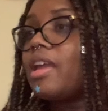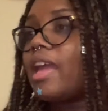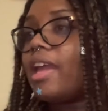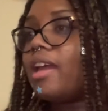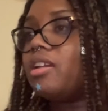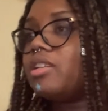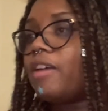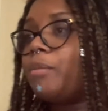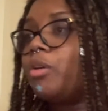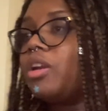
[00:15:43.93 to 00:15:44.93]
and I
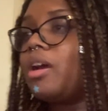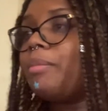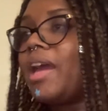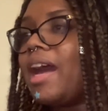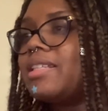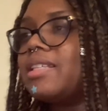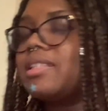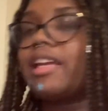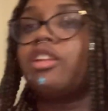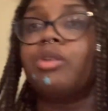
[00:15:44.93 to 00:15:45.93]
pulled it up. It has this
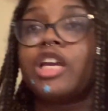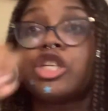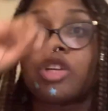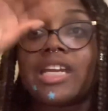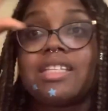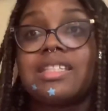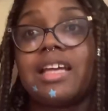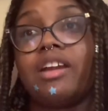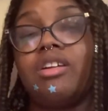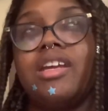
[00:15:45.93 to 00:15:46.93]
like little intricate
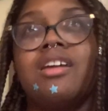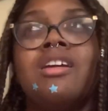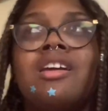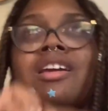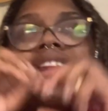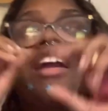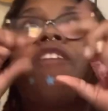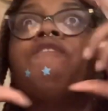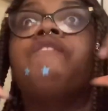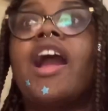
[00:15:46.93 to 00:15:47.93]
design on it, like a
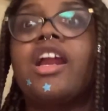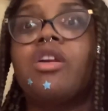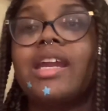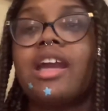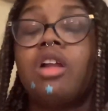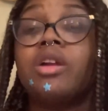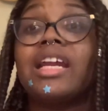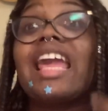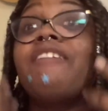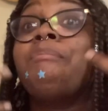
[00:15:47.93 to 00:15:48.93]
fiery color. It
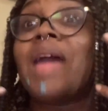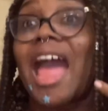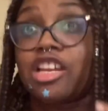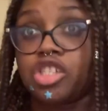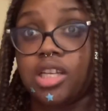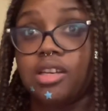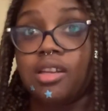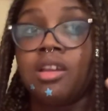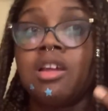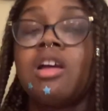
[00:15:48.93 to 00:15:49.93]
gave passion.
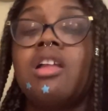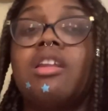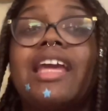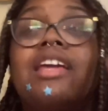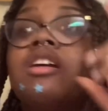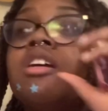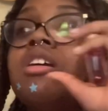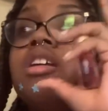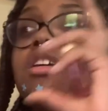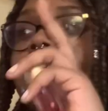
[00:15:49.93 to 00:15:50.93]
Like
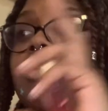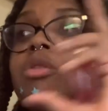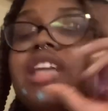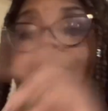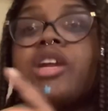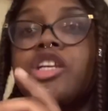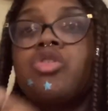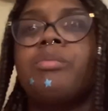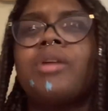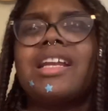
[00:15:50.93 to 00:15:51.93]
Danbury
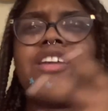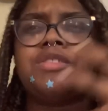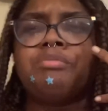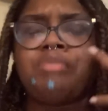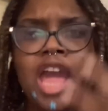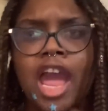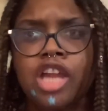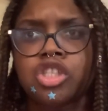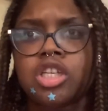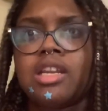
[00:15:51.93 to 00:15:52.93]
shortbread gives
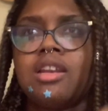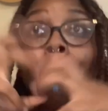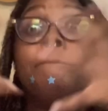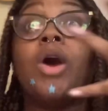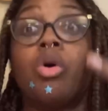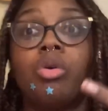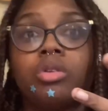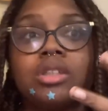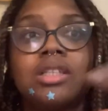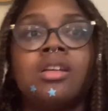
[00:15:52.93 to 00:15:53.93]
passion,
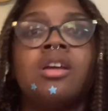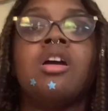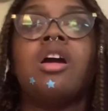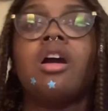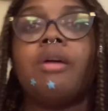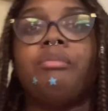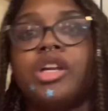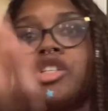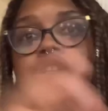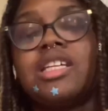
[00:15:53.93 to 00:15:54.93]
bold.
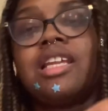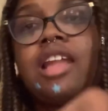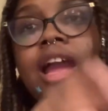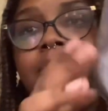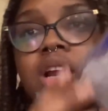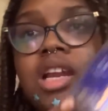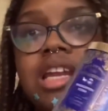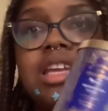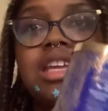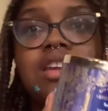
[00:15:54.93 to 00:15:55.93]
Bridgerton
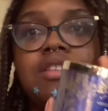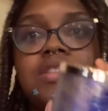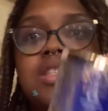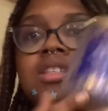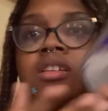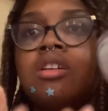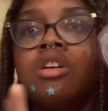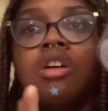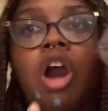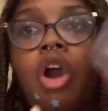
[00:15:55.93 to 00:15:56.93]
library gives
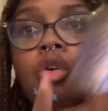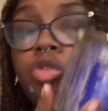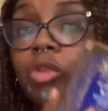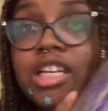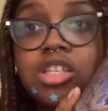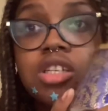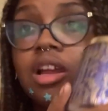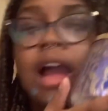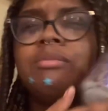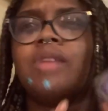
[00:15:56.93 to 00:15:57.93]
rich,
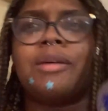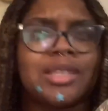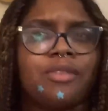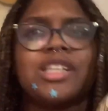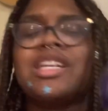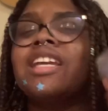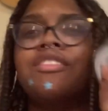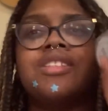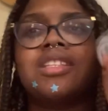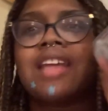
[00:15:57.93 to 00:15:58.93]
no, I'm sorry, rich, it
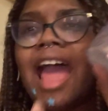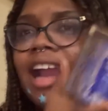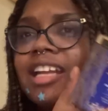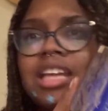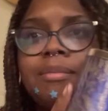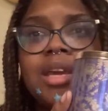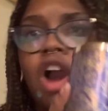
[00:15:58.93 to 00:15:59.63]
gives academic